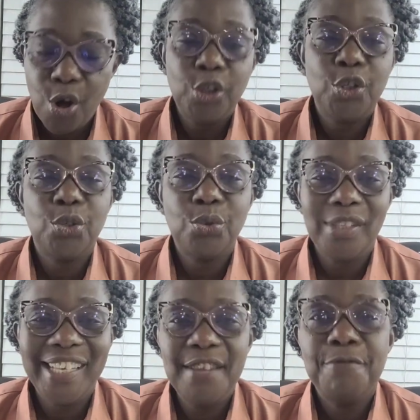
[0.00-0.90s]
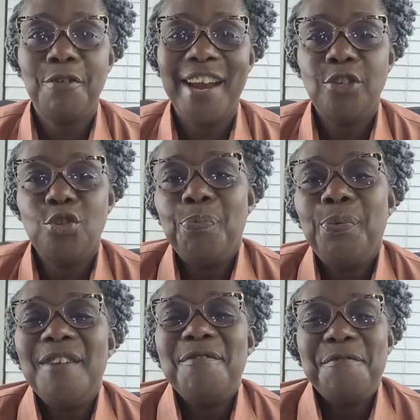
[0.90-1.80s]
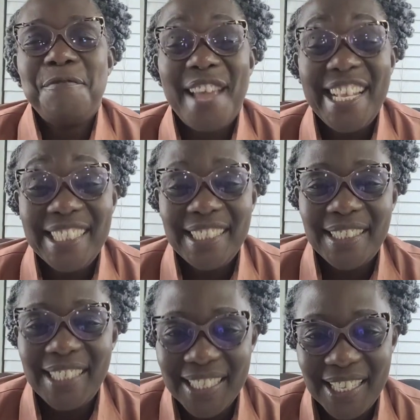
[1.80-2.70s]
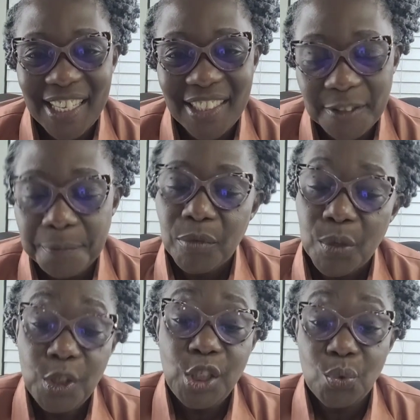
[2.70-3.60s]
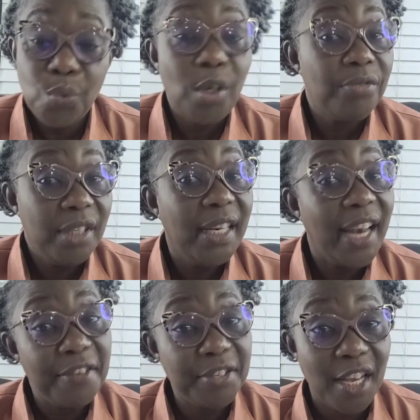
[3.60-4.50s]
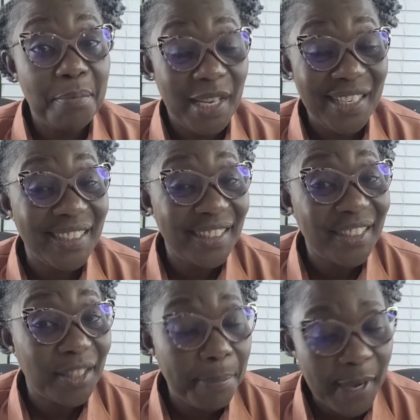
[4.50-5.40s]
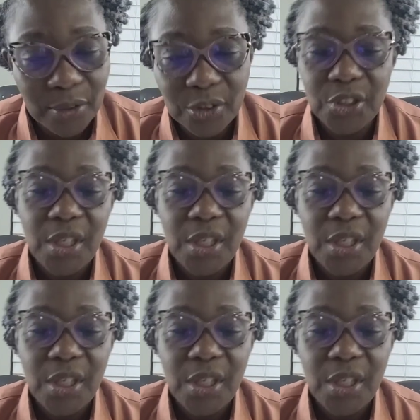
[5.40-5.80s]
us to live right to prevent sickness which is what really lifestyle medicine is about